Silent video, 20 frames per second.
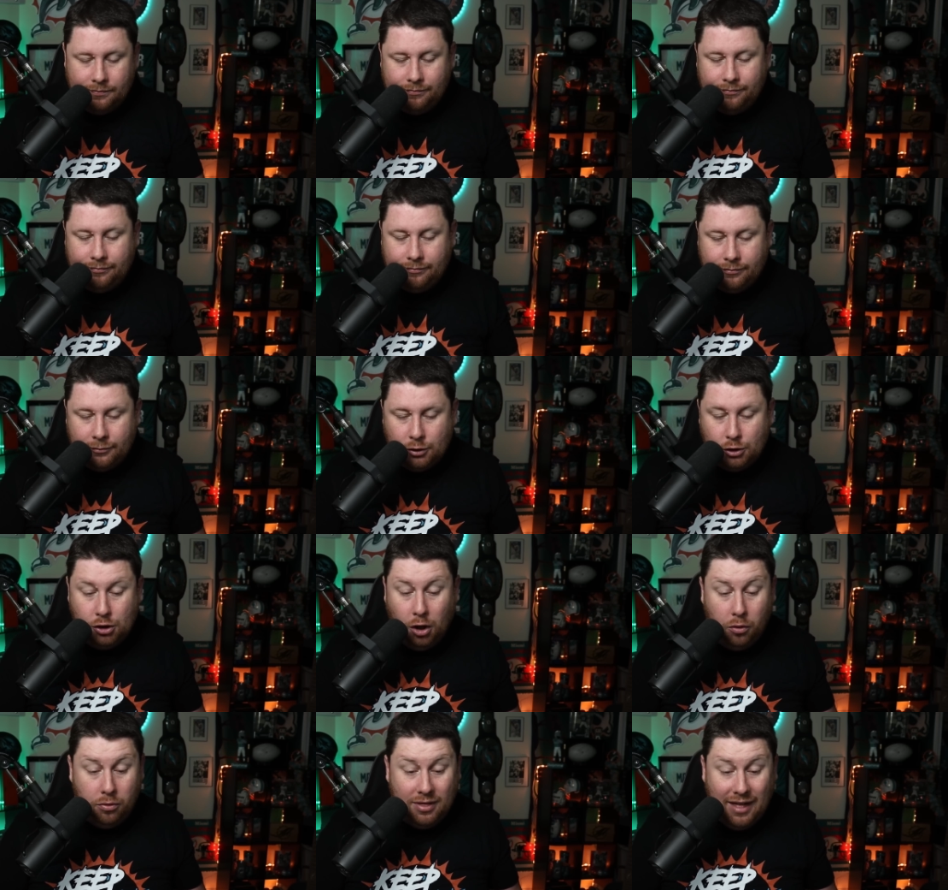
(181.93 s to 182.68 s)

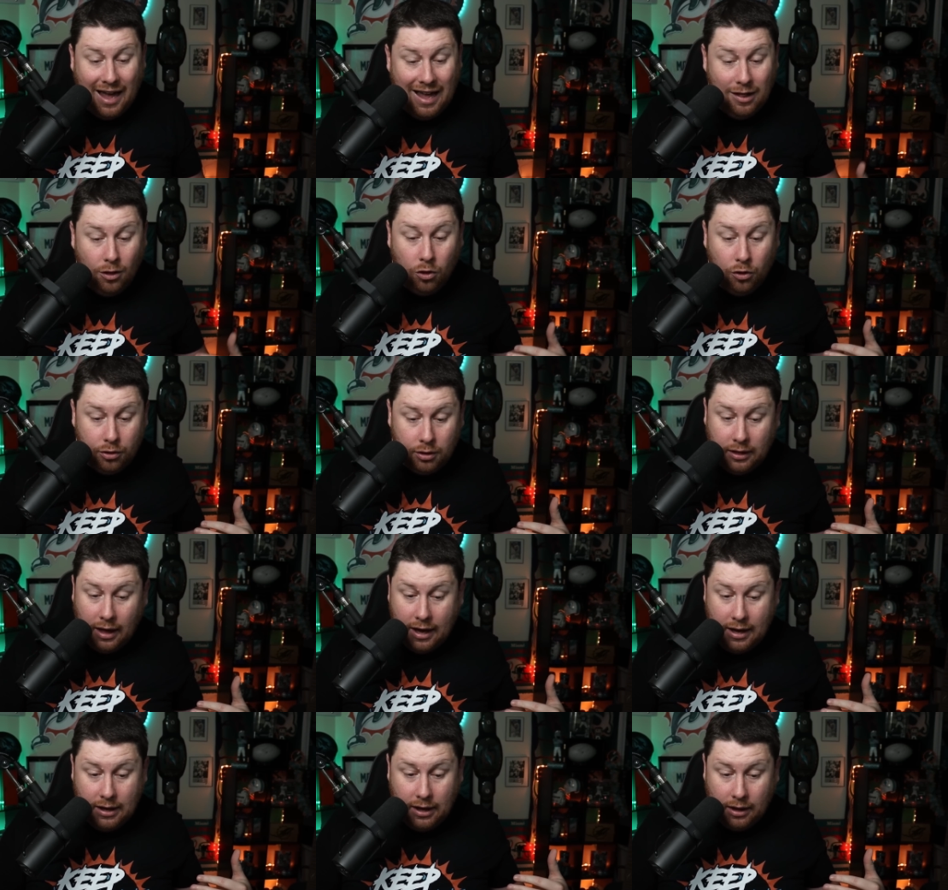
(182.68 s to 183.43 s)
so it,
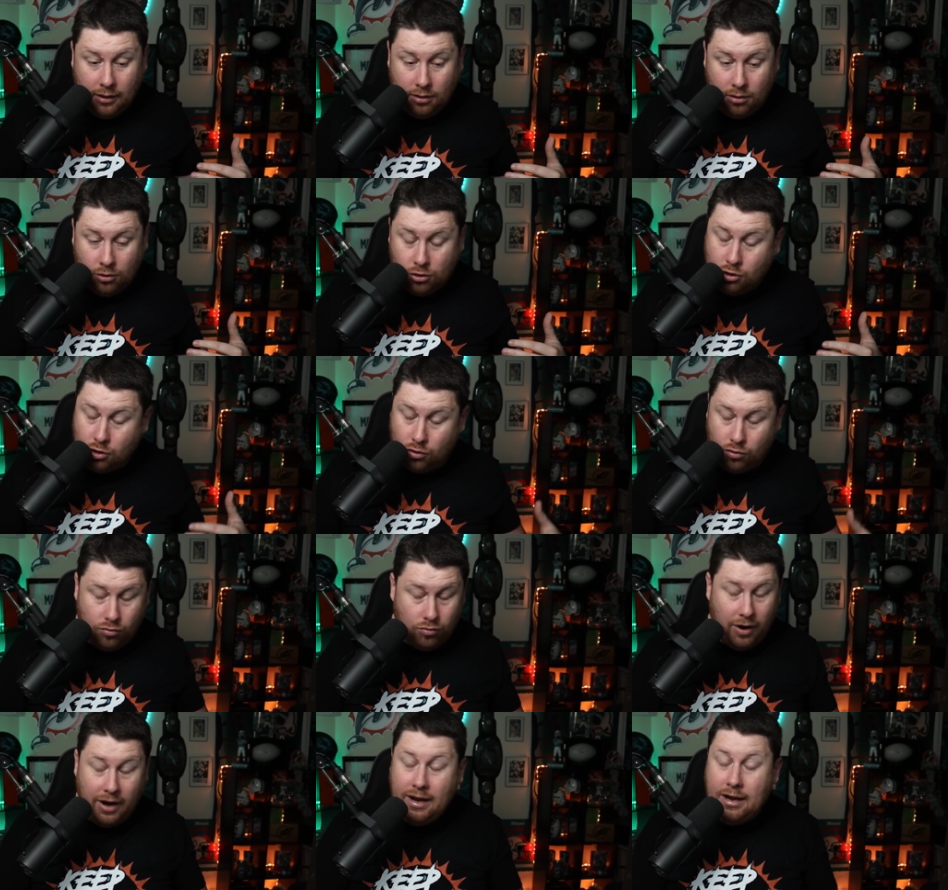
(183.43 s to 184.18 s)
they it
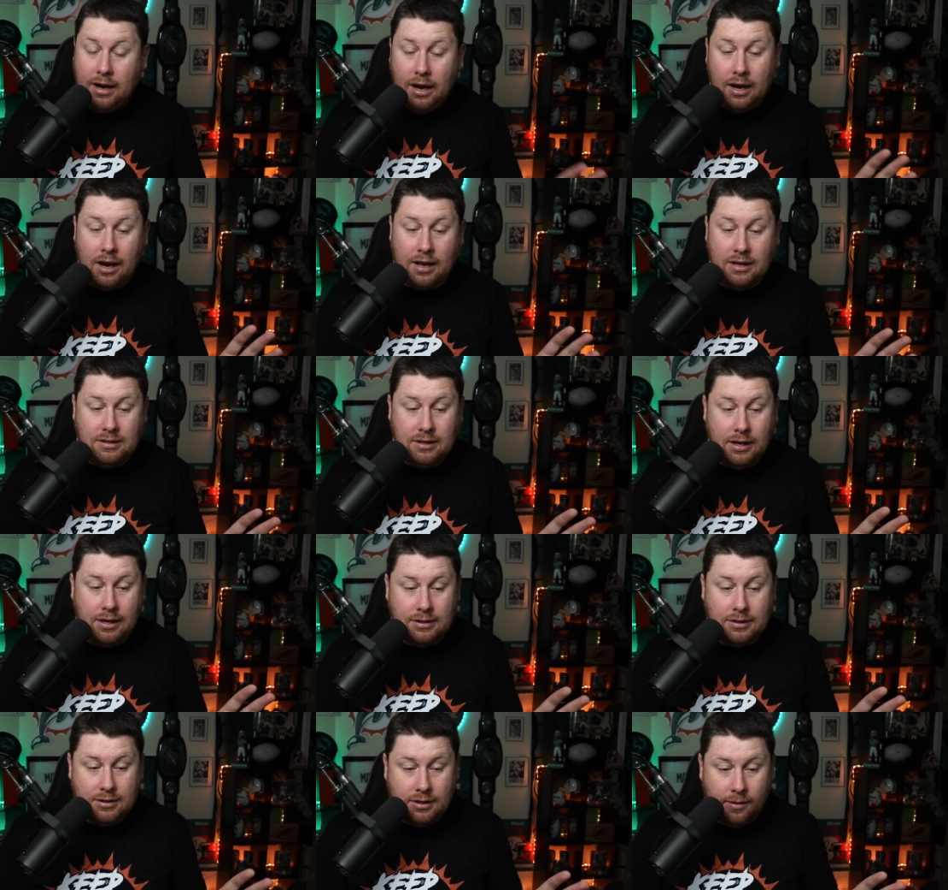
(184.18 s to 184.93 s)
traded
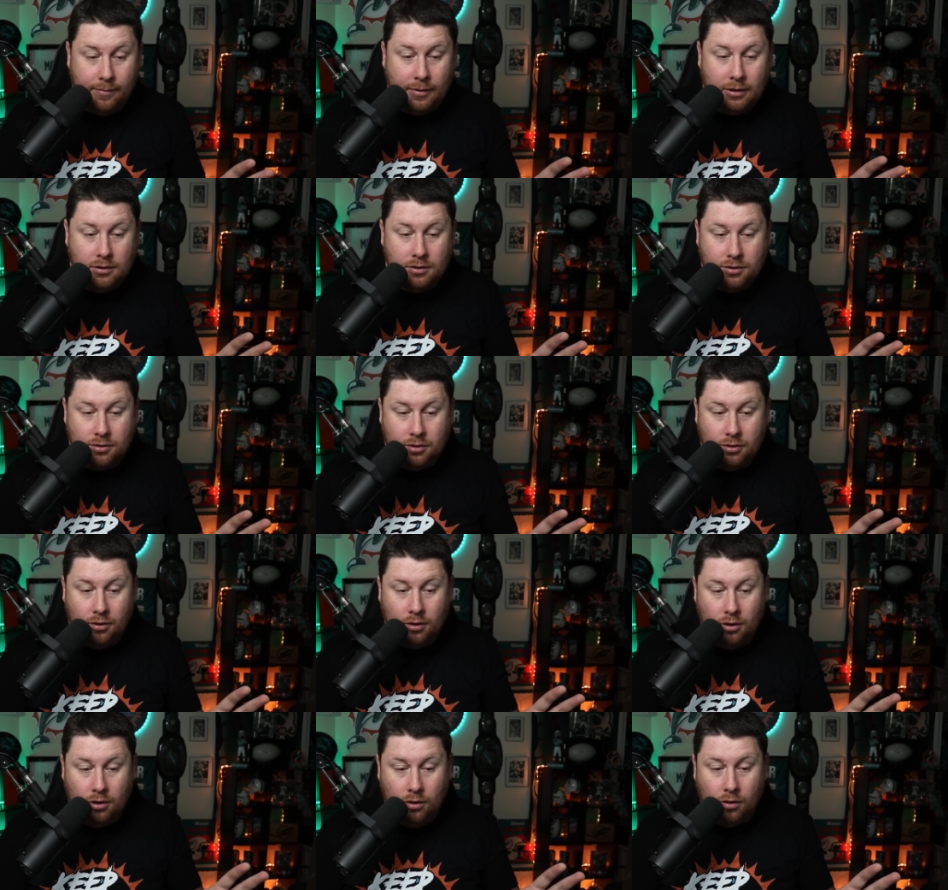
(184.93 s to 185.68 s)
Isaiah Simmons to
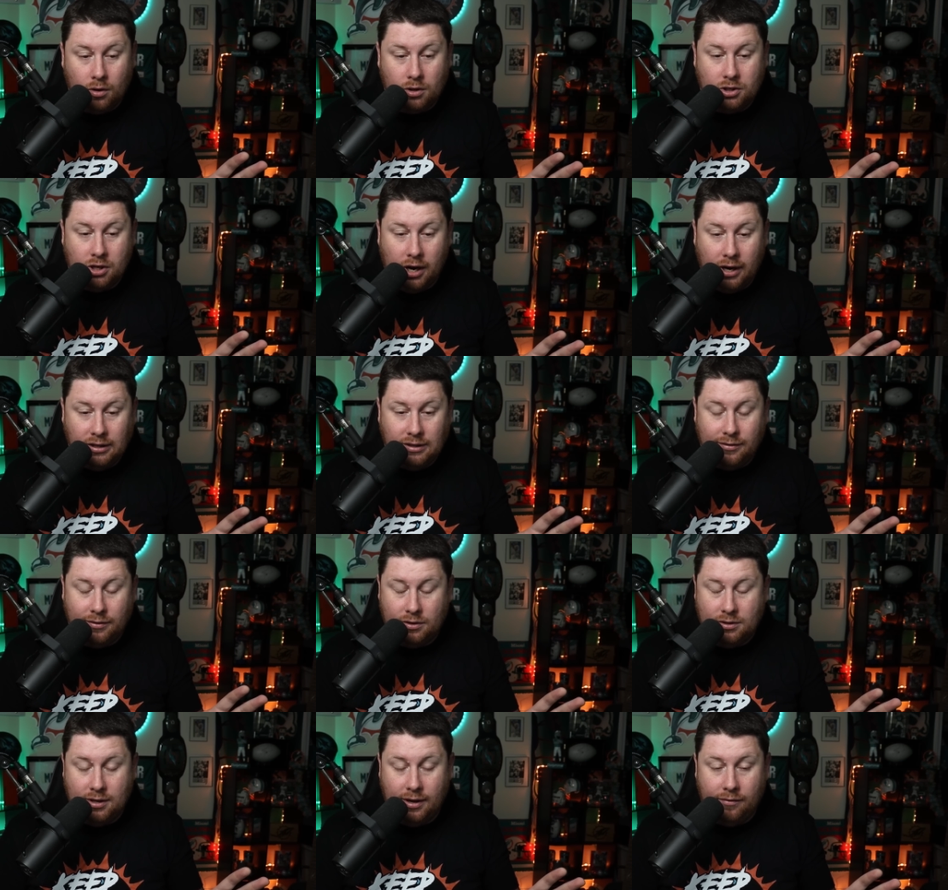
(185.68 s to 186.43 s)
the New York Giants for
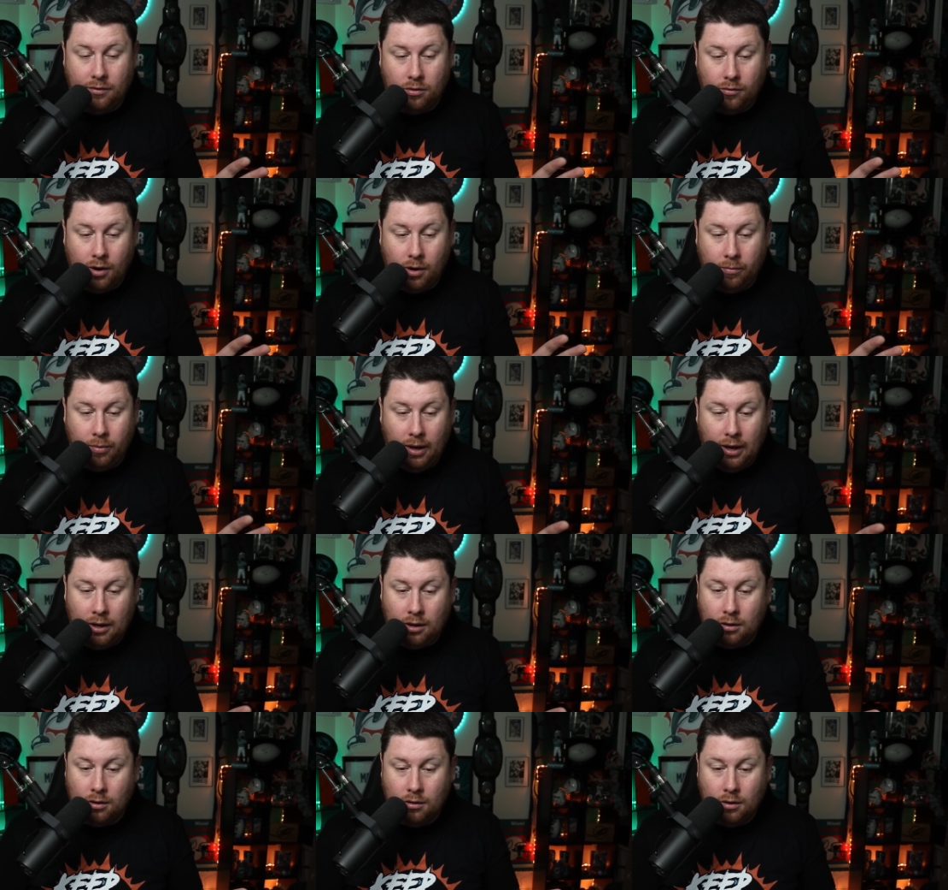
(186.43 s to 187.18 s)
a seventh round
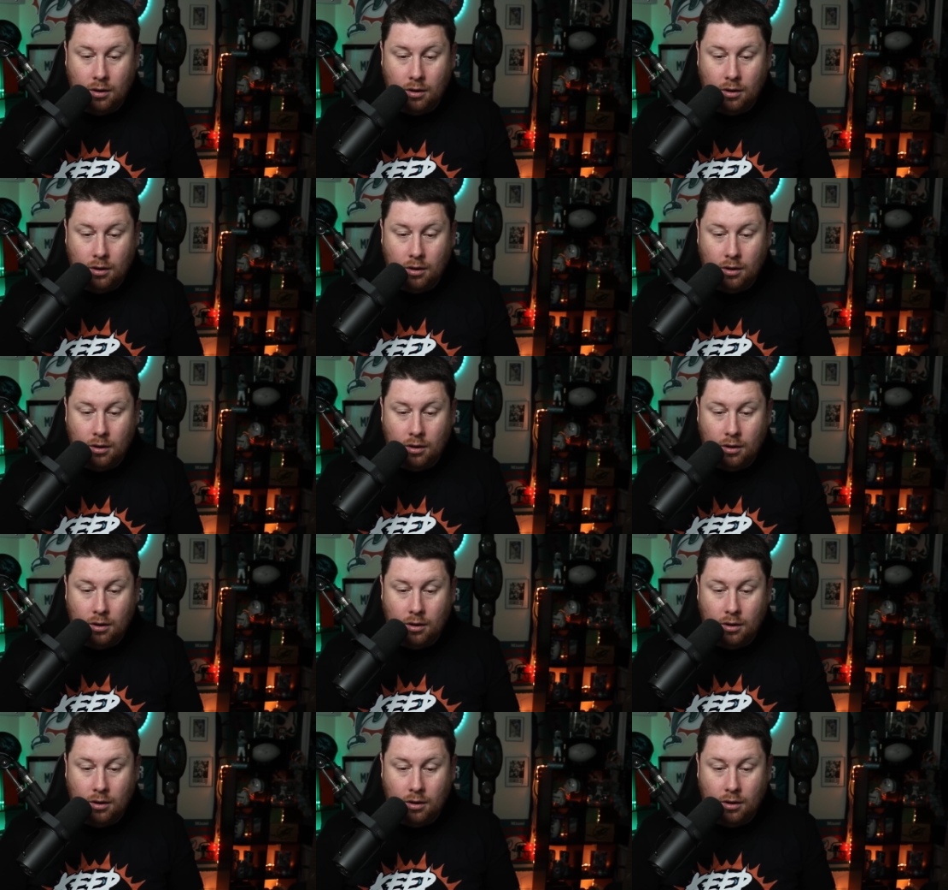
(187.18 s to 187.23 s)
pick.